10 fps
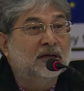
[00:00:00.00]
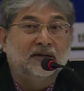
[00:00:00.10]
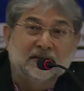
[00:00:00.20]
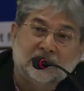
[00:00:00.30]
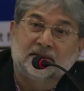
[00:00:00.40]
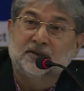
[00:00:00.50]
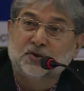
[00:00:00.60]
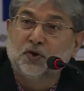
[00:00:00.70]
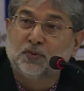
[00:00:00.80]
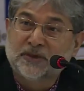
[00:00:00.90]
And then
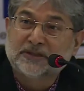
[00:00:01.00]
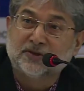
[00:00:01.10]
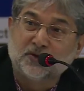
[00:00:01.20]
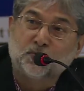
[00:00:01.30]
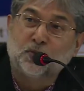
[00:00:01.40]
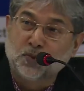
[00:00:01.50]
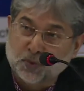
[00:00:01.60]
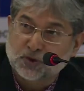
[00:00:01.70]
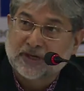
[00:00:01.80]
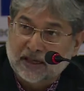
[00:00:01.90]
this whole business of
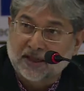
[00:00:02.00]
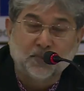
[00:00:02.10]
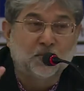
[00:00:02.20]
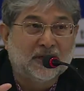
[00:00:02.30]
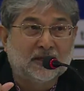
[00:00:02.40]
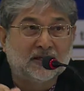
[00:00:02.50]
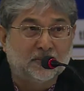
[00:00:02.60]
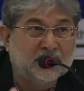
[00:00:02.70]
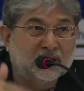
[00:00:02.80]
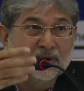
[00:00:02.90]
pull-push, I'll come to that in
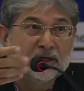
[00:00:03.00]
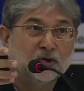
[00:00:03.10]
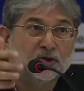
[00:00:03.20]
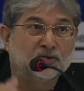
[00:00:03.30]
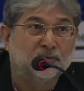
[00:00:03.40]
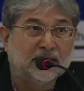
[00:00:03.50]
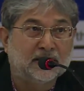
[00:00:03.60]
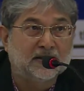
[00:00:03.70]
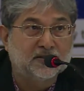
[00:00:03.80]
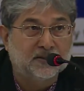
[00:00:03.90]
a minute while talking about
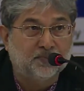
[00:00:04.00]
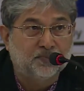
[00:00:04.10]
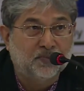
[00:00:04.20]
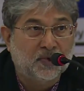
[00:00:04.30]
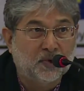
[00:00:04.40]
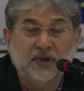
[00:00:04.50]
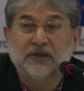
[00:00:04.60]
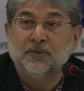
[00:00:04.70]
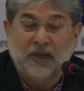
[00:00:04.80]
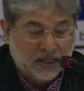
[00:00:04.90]
migration.
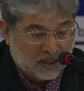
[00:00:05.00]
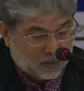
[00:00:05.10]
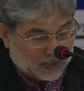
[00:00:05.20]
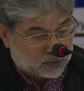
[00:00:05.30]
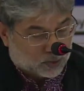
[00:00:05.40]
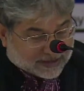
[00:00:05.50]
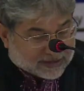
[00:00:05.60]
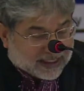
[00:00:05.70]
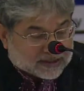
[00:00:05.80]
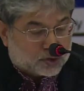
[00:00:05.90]
Okay? But
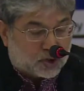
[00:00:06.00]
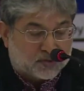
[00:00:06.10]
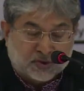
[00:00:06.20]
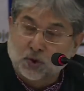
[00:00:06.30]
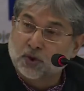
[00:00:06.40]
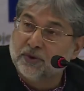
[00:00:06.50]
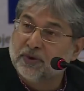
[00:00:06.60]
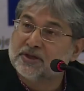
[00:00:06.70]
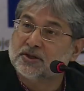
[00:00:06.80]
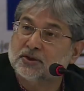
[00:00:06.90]
so that's the sort of story
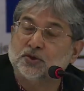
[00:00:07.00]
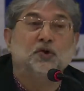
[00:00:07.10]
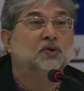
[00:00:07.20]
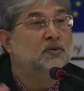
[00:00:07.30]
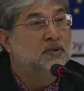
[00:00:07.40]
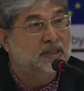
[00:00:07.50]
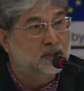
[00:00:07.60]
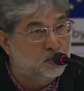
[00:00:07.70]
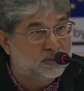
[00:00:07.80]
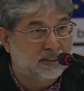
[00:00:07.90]
so
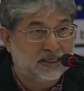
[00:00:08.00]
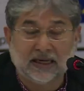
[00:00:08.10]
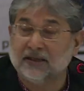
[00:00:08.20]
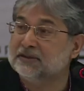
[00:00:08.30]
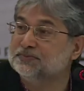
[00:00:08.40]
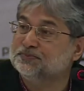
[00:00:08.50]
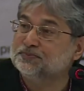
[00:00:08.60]
they're losing land,